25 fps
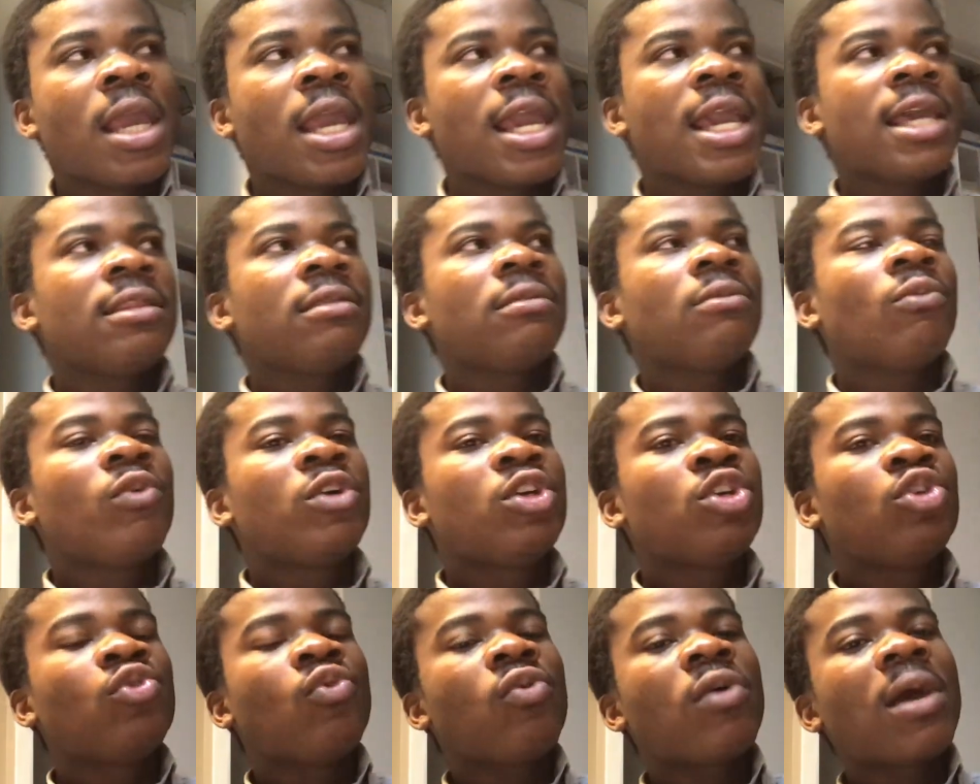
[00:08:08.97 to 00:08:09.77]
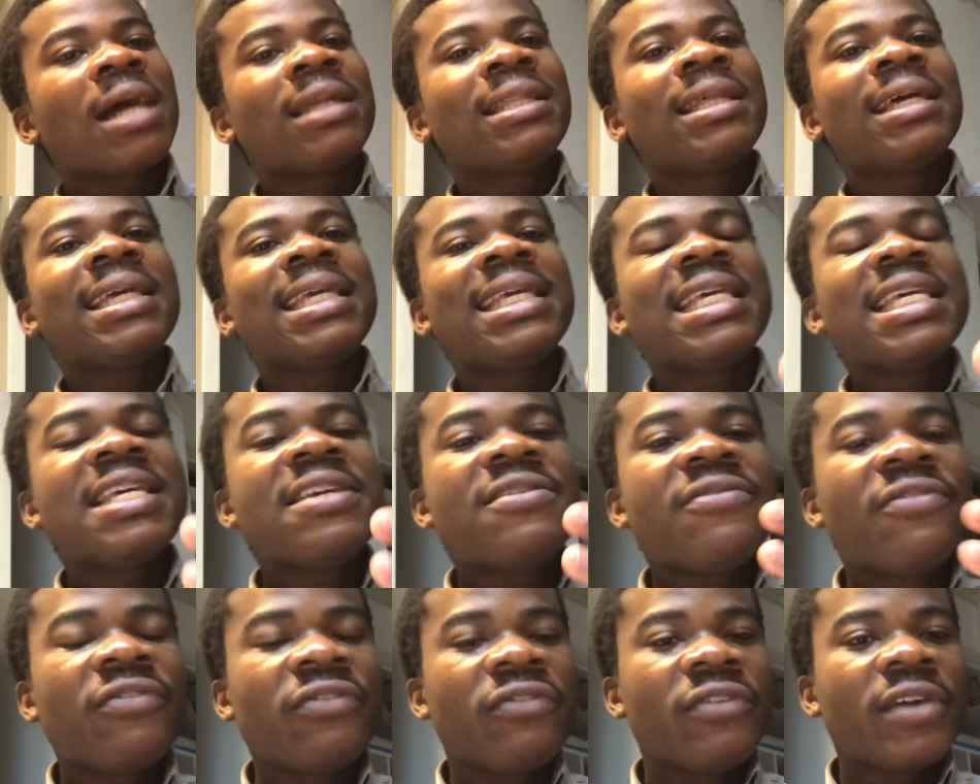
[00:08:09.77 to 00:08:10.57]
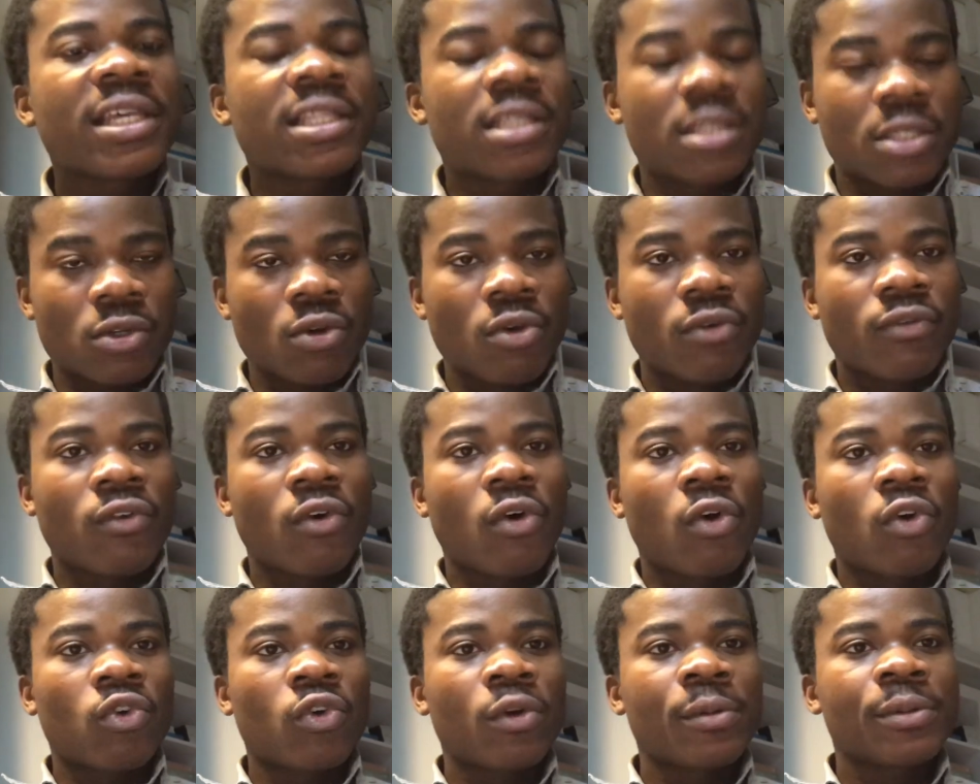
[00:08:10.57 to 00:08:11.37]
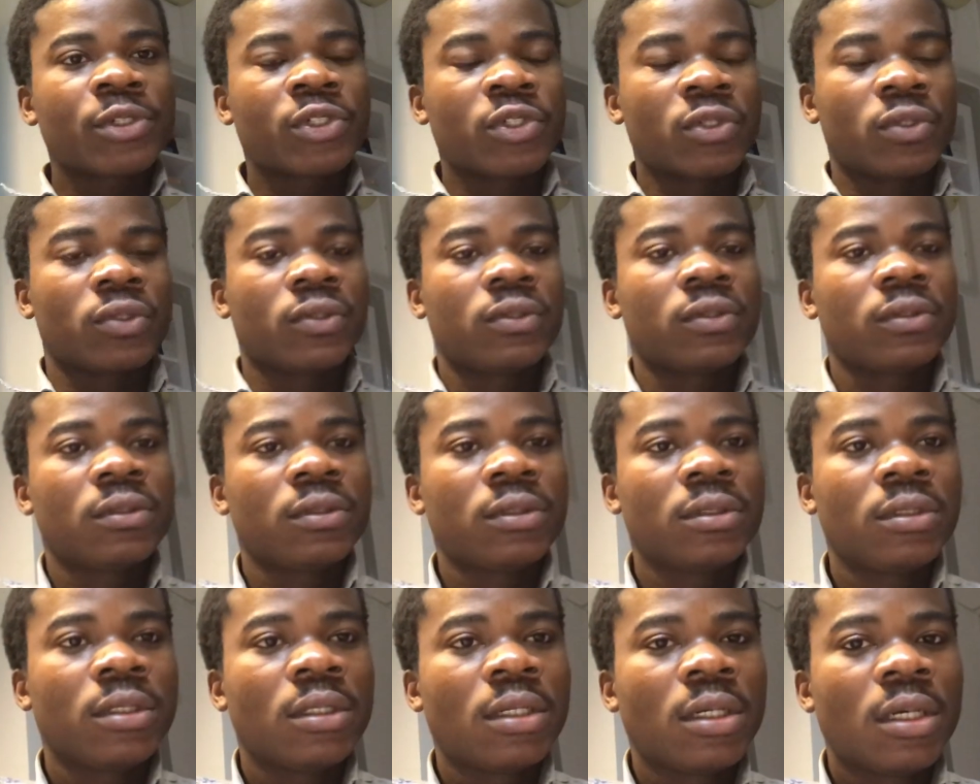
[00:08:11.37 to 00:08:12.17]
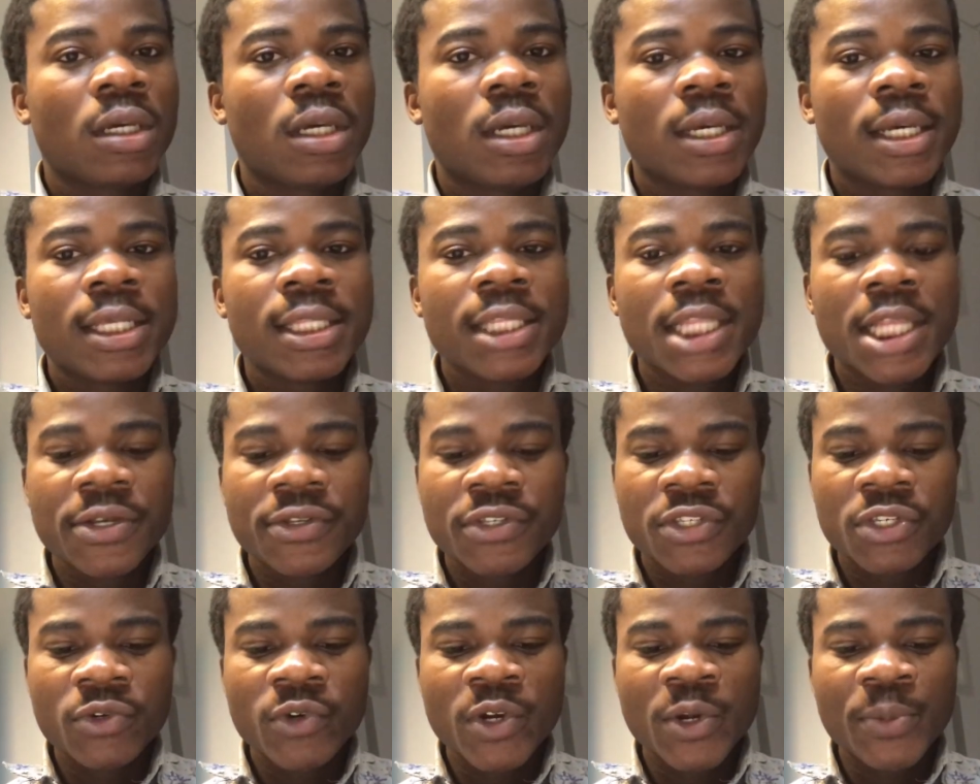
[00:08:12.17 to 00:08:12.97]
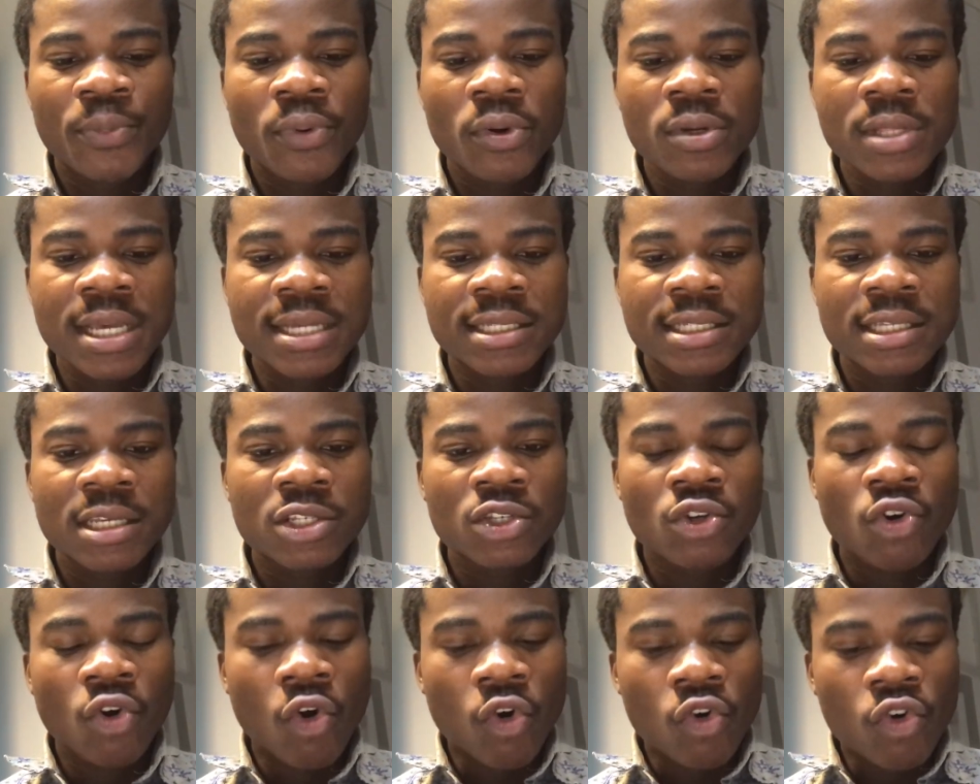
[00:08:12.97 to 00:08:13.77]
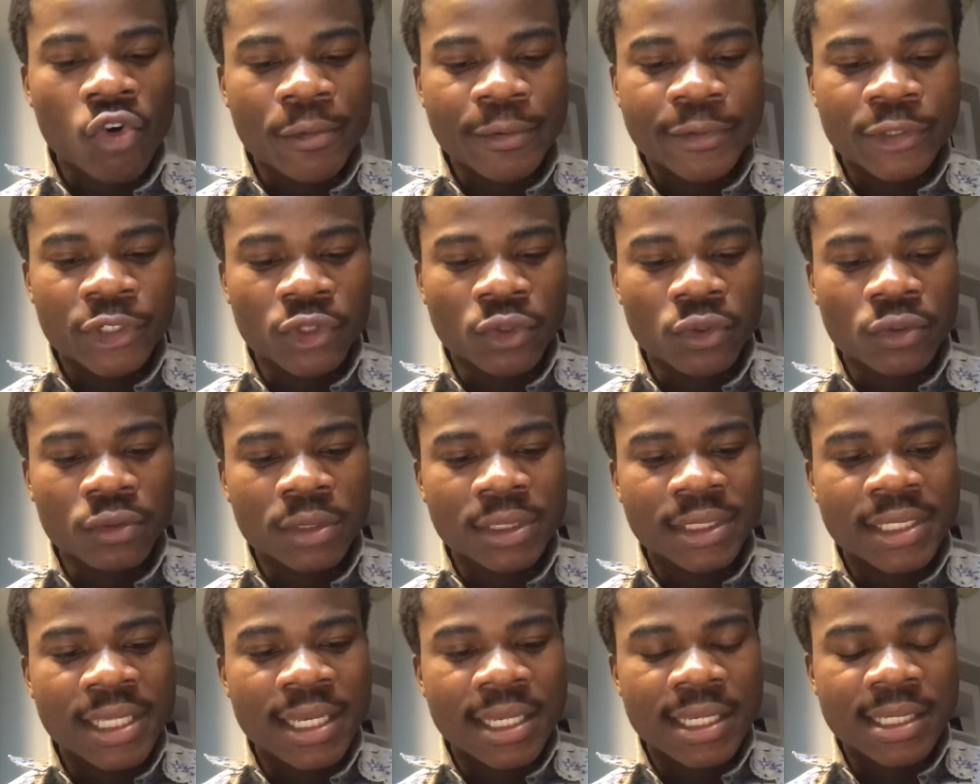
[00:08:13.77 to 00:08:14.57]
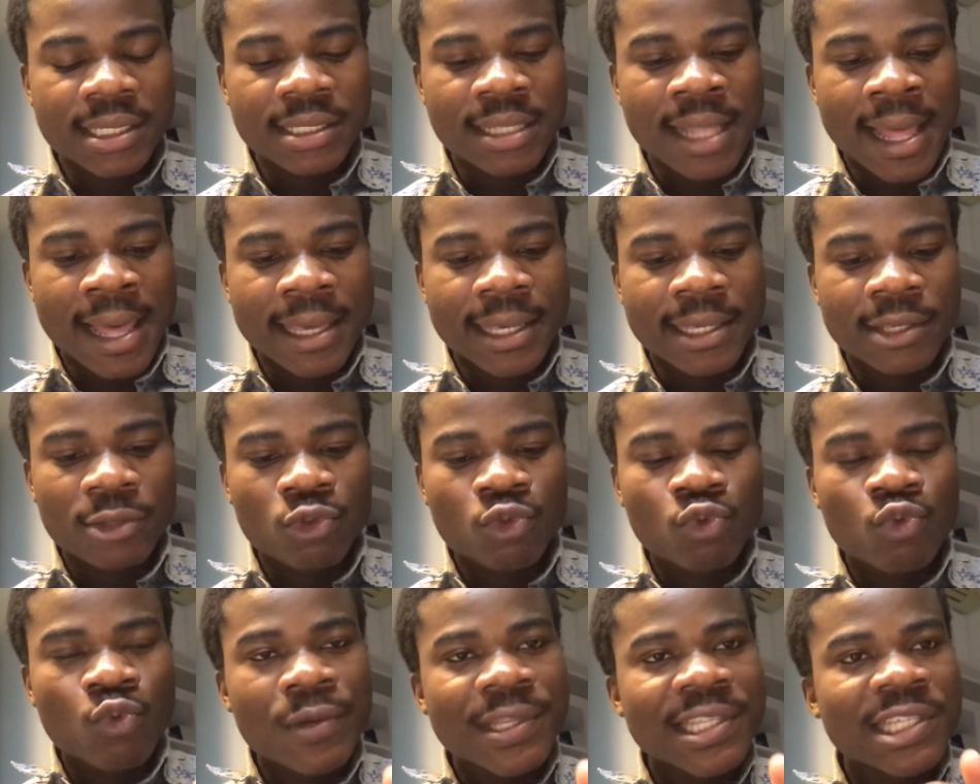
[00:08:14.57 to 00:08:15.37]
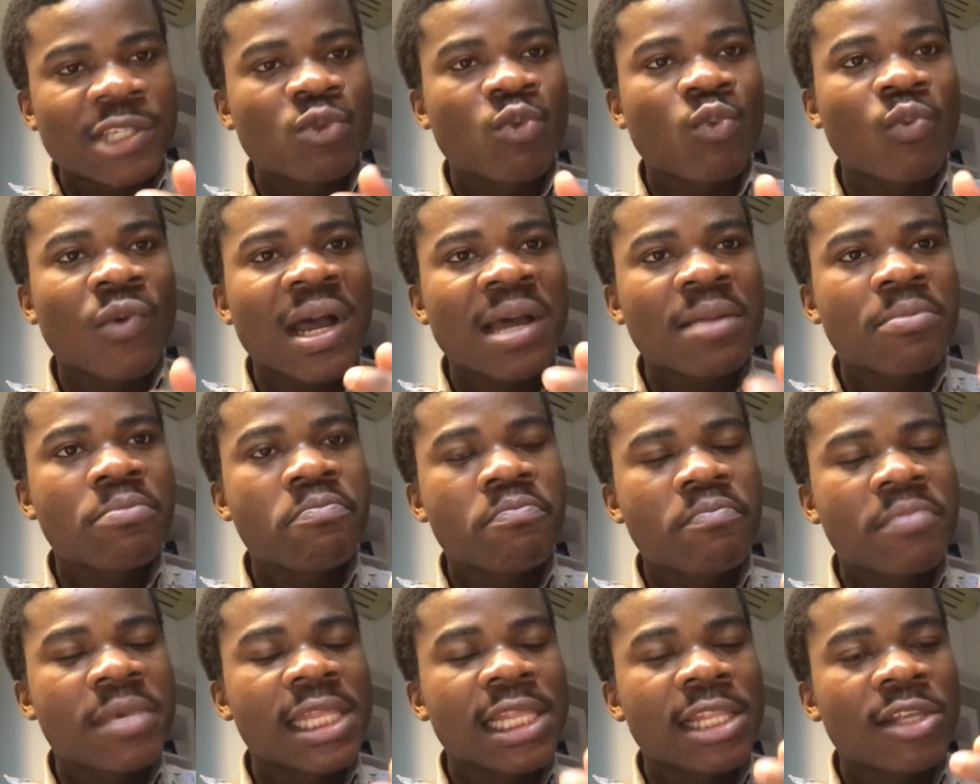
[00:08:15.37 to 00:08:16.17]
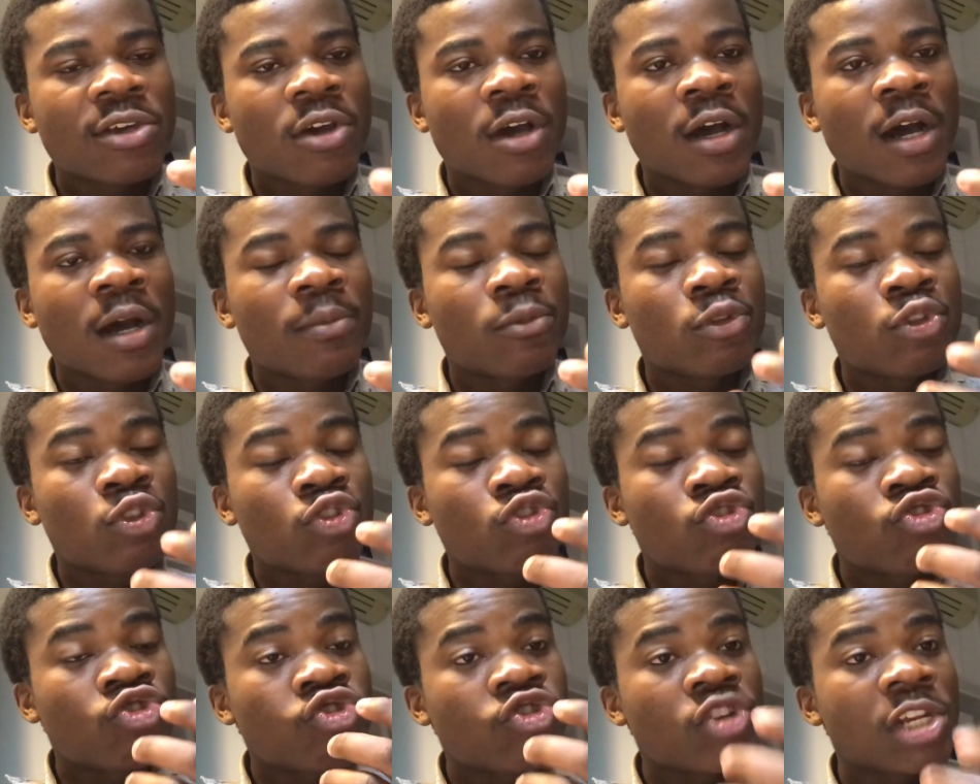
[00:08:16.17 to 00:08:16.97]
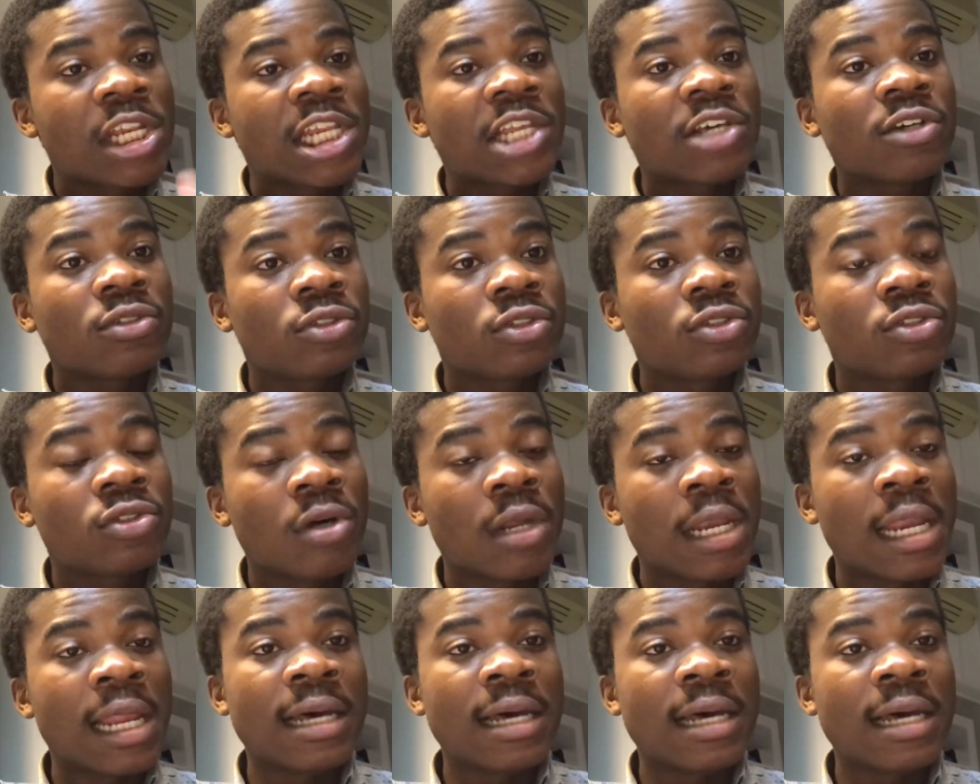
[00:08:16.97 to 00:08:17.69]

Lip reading: And when you look at the effects of corruption, there's a report that says corruption takes like $21 trillion